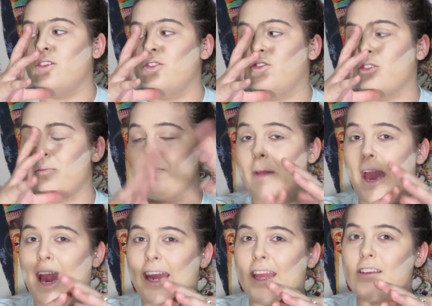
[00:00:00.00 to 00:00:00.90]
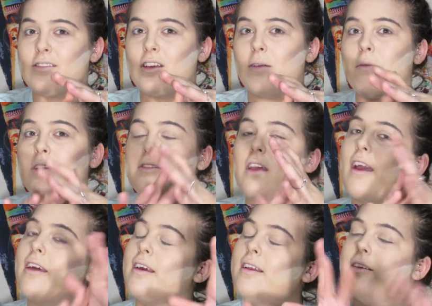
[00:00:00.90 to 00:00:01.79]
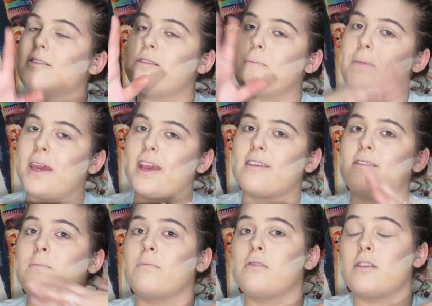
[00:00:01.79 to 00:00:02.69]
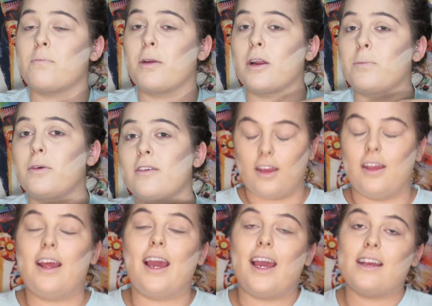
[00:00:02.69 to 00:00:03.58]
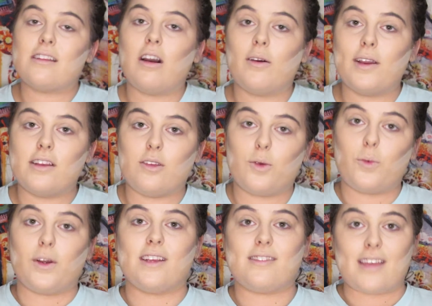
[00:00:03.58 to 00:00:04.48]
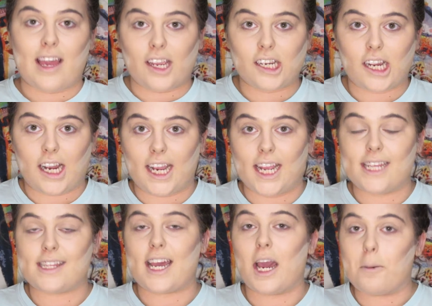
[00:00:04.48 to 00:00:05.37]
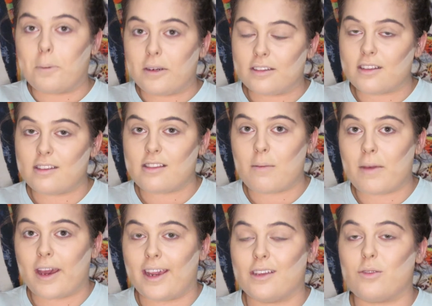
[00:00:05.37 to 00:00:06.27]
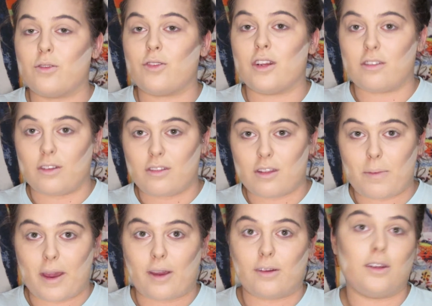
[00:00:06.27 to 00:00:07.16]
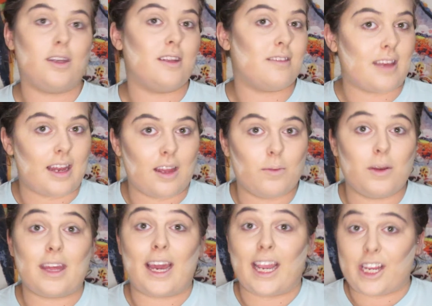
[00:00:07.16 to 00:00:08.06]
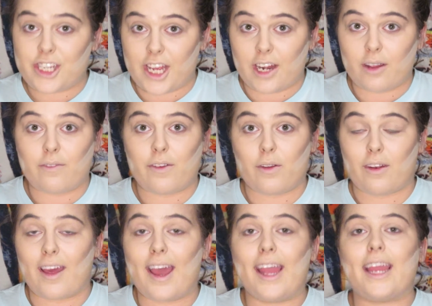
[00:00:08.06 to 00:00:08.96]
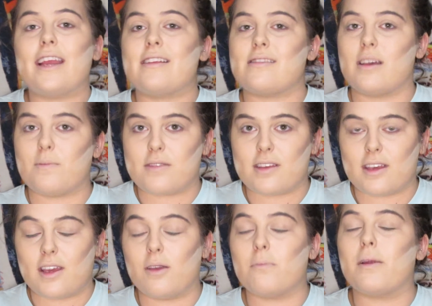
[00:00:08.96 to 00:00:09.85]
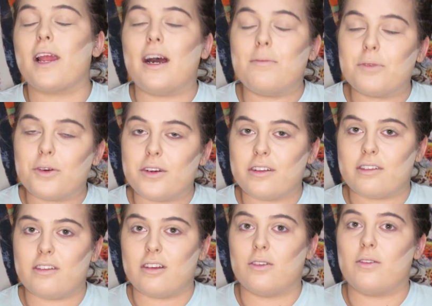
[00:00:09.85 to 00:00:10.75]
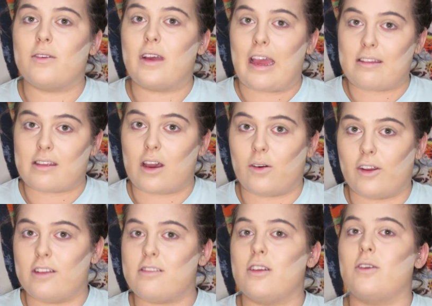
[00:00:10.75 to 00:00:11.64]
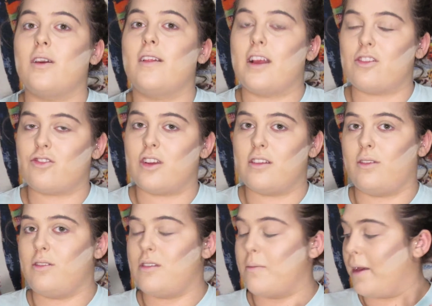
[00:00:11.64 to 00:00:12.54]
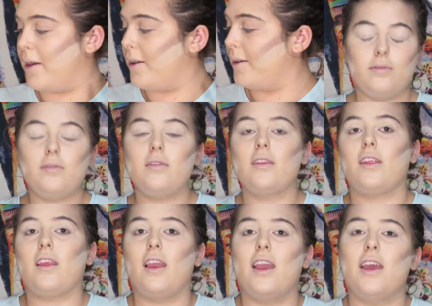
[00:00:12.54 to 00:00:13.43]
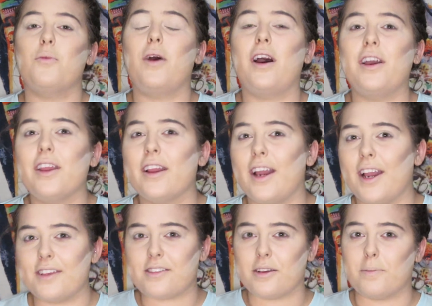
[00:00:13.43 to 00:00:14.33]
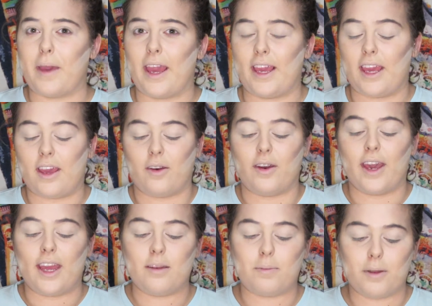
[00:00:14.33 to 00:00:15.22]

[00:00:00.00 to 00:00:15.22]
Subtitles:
dramatic, so I'm most likely going to do some pinks and some purples. Now, as always, you want to set your eyes. I personally set my eyes with translucent powder. You can set it with eyeshadow if you'd like. It's up to you, but I'm going to do as I always do, and that's translucent powder. And while your eyes are baking, go ahead and